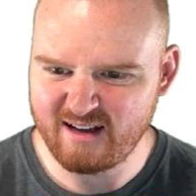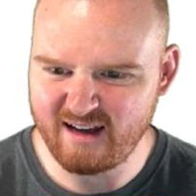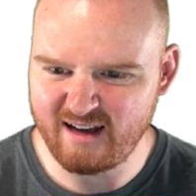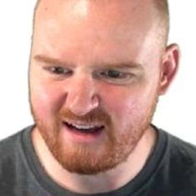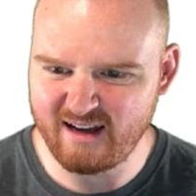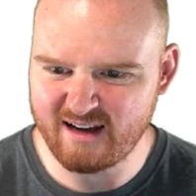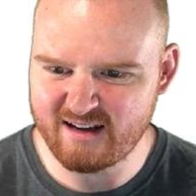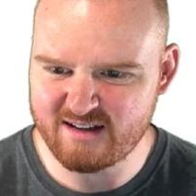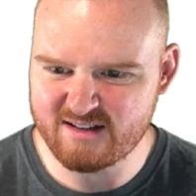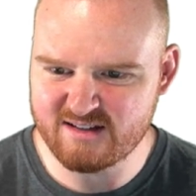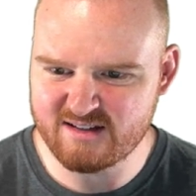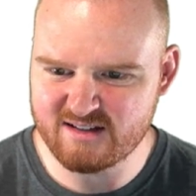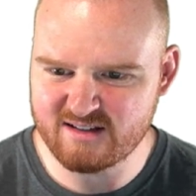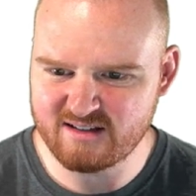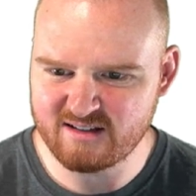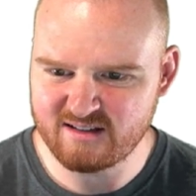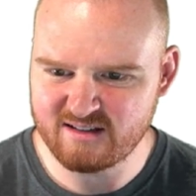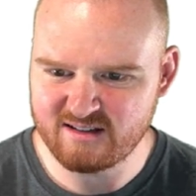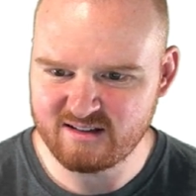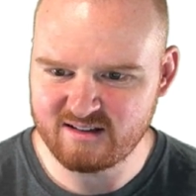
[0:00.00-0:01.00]

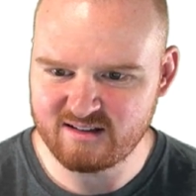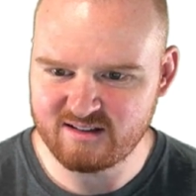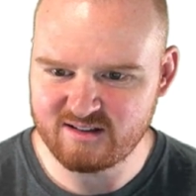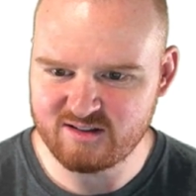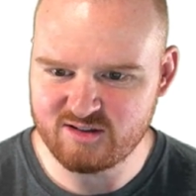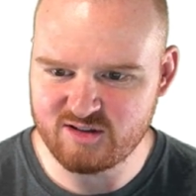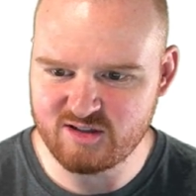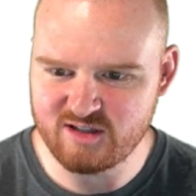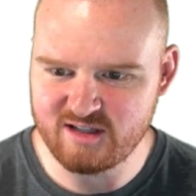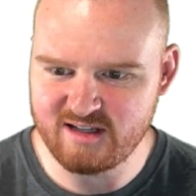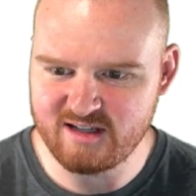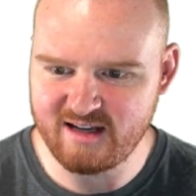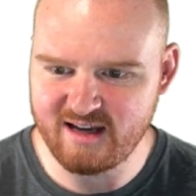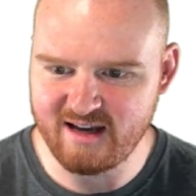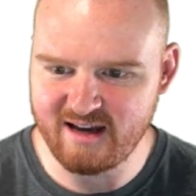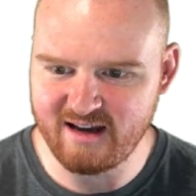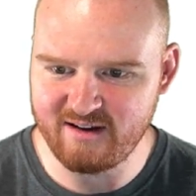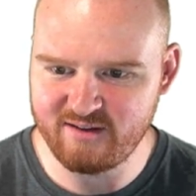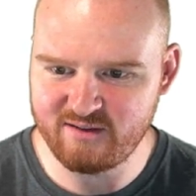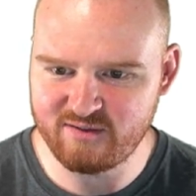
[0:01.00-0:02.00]
X, G,
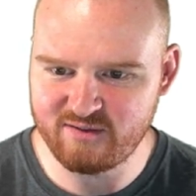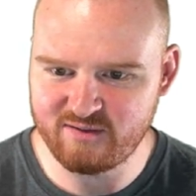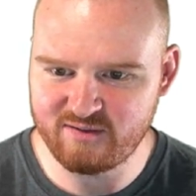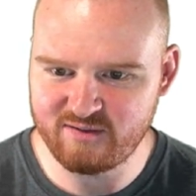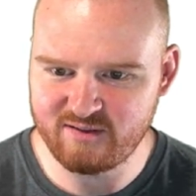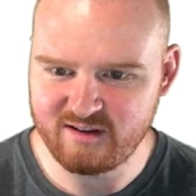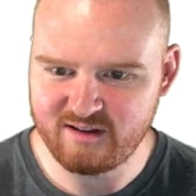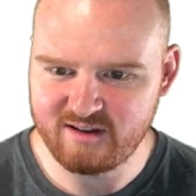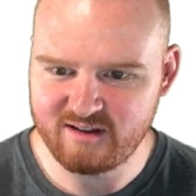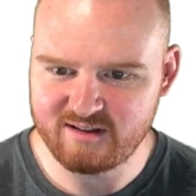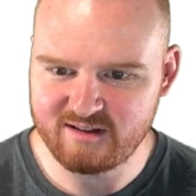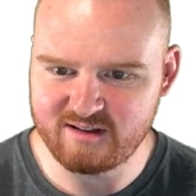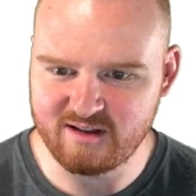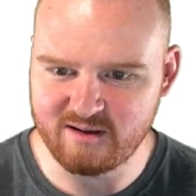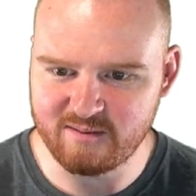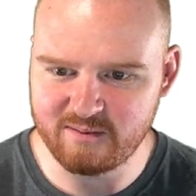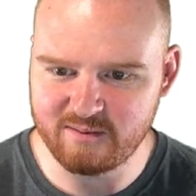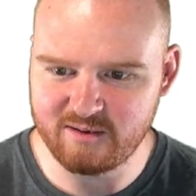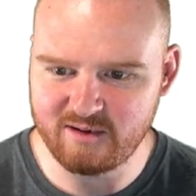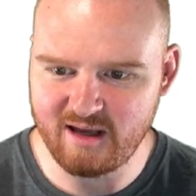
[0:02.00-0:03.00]
F,
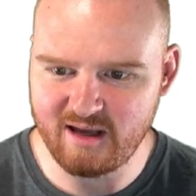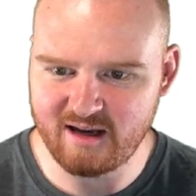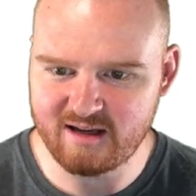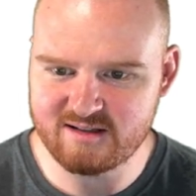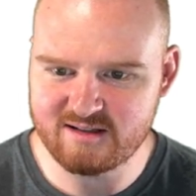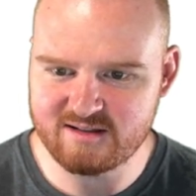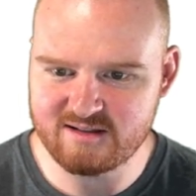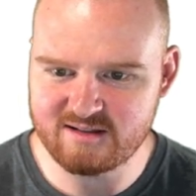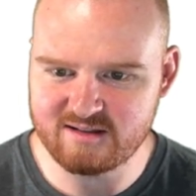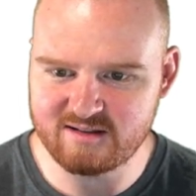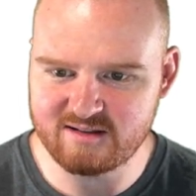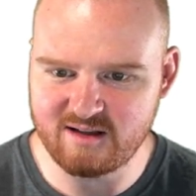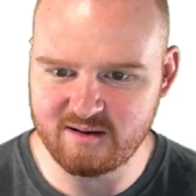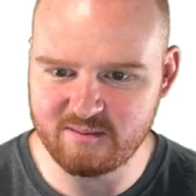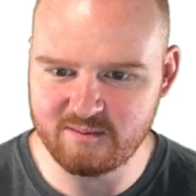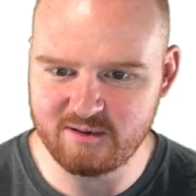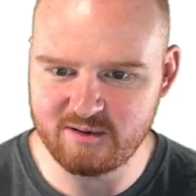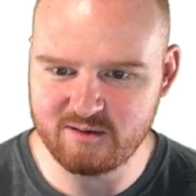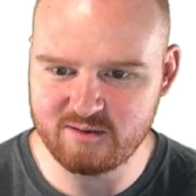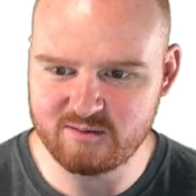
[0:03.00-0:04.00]
W, X,
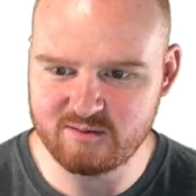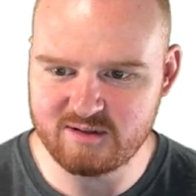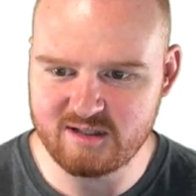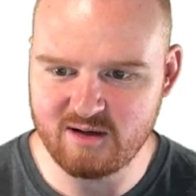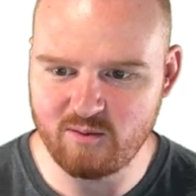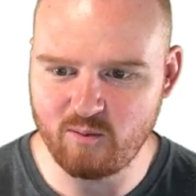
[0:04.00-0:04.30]
W, T.